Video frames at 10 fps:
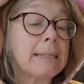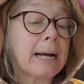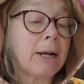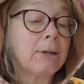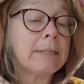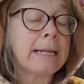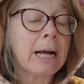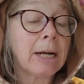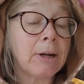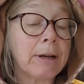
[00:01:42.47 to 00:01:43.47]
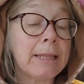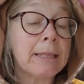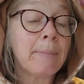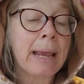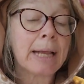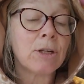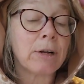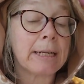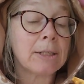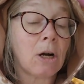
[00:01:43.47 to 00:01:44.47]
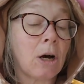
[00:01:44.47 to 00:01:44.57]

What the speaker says: Tired and hungry, the man drinks